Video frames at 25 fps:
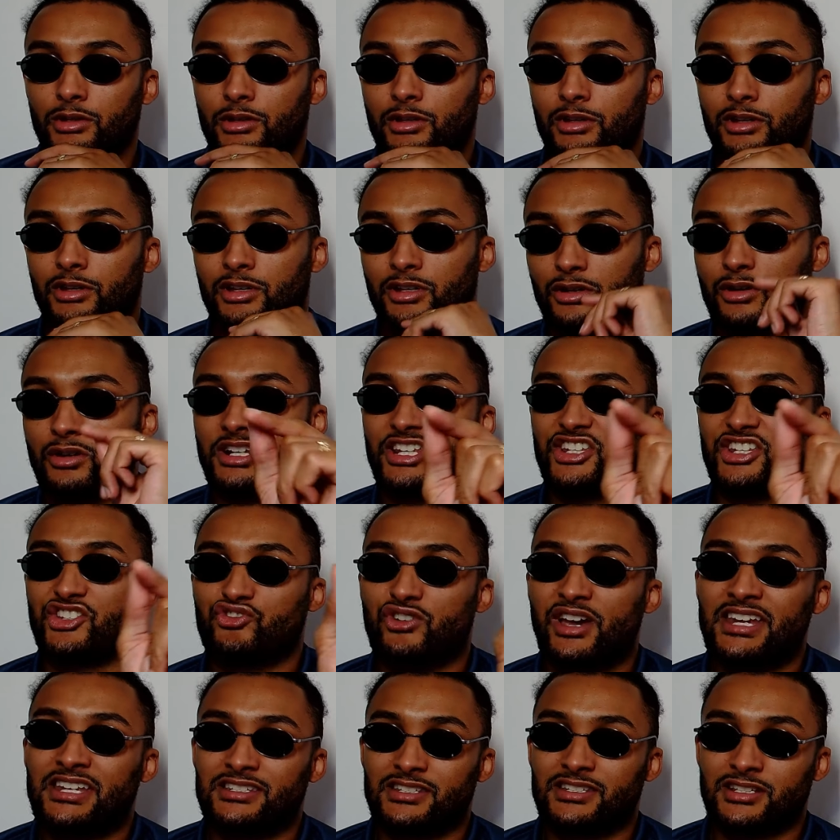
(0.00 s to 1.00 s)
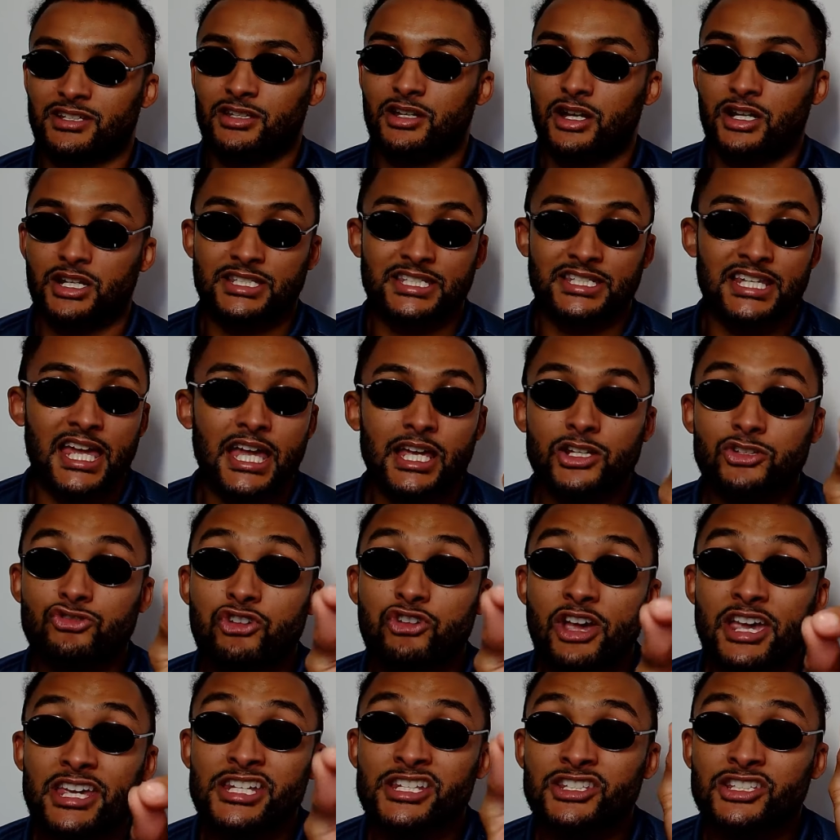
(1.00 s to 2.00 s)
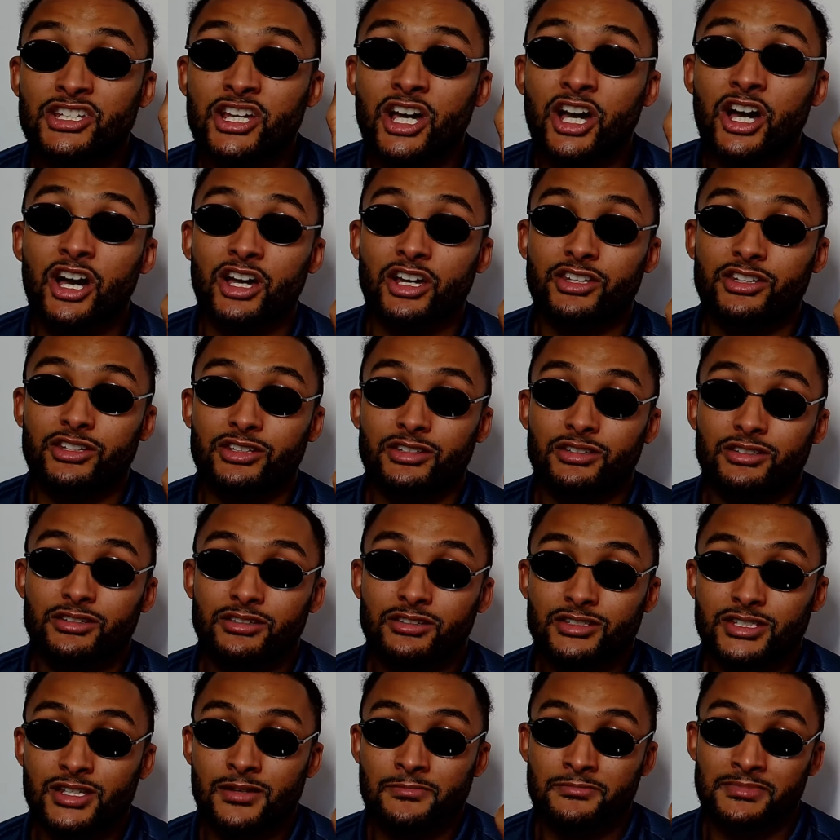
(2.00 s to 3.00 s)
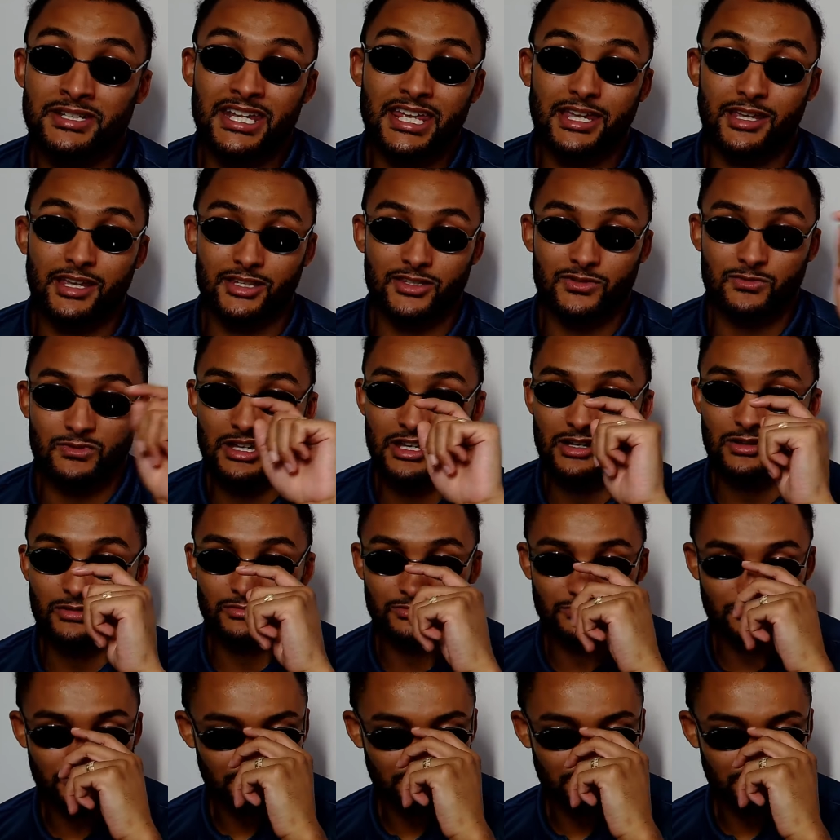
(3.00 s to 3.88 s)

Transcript: A lot of these trainers are cucked. Zhang's trainer's cucked. Some Nick as well.